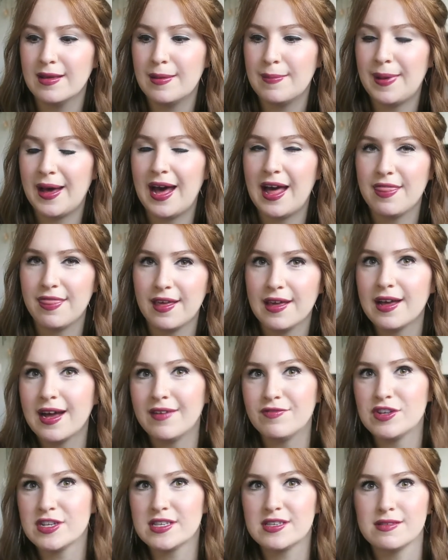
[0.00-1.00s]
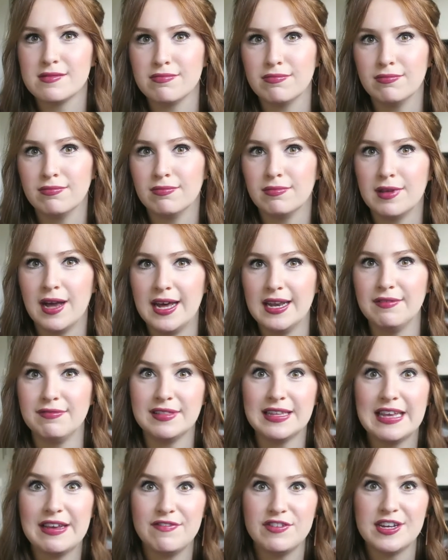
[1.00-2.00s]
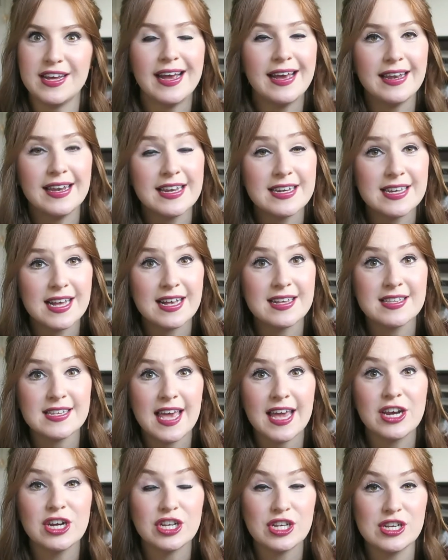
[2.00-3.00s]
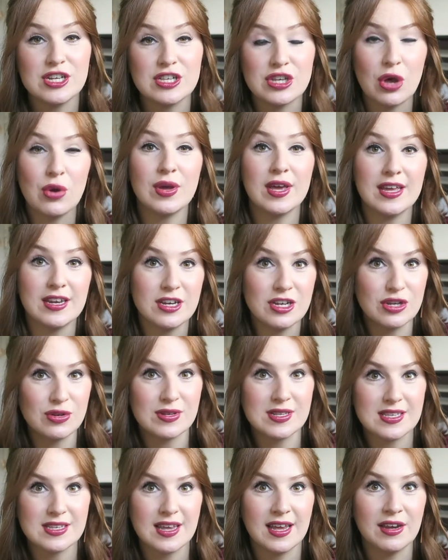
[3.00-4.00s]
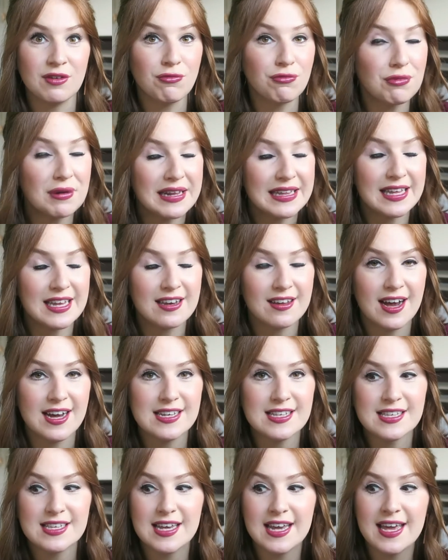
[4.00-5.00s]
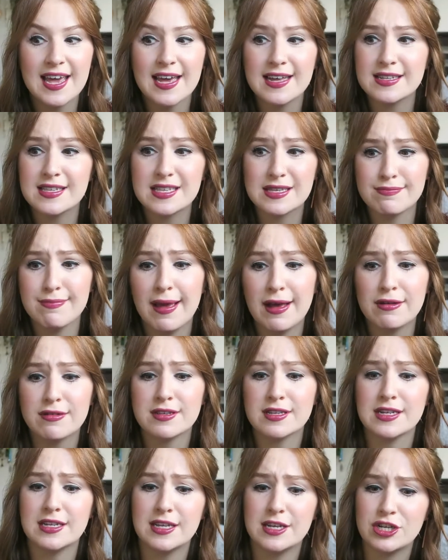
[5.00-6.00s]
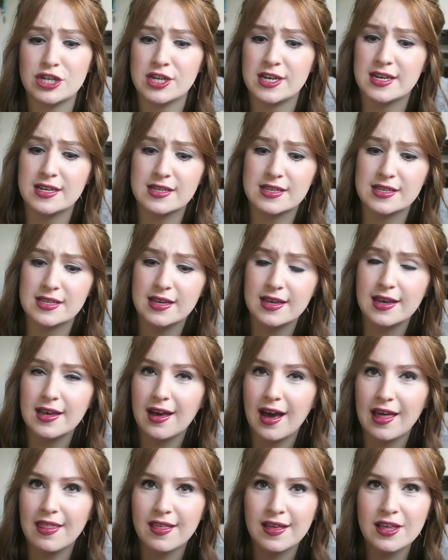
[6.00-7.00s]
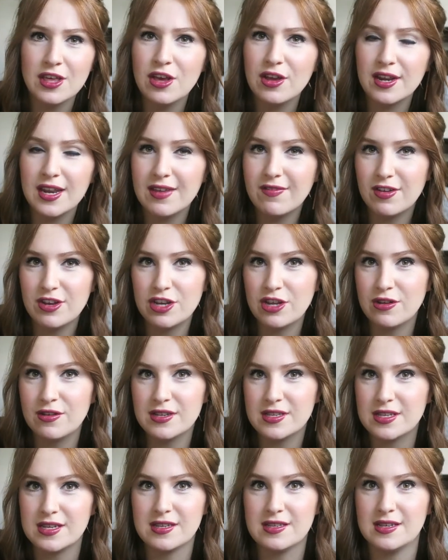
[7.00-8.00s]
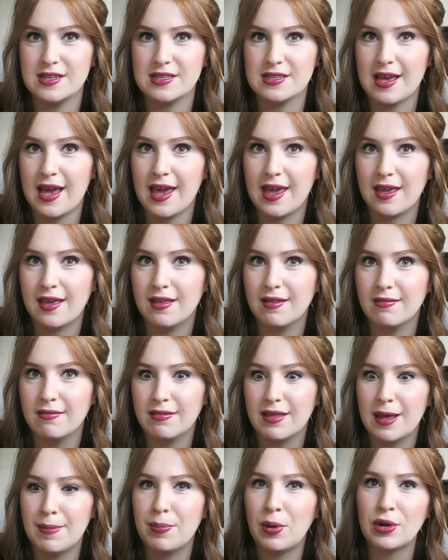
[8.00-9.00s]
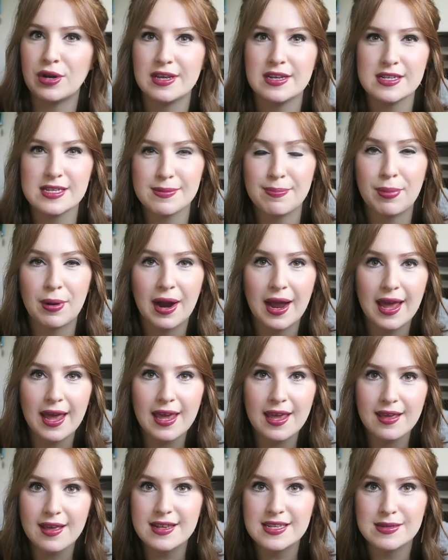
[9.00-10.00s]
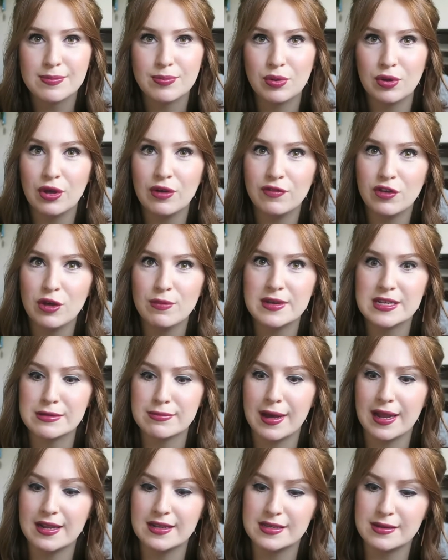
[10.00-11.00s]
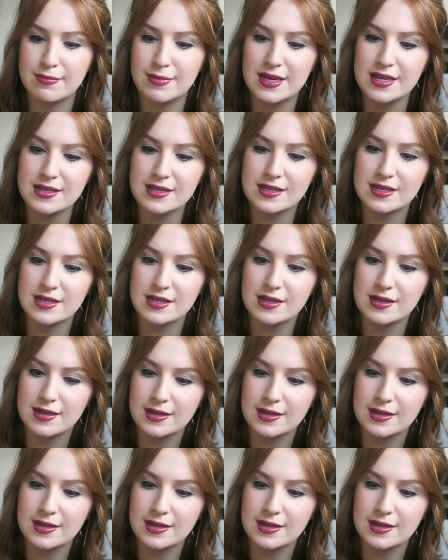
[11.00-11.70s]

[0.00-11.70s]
But I think I've just kind of left it and it does actually soak into your skin really nicely. It smells delicious. I think you could even use this as like a body spray, as a perfume, as well as a mist.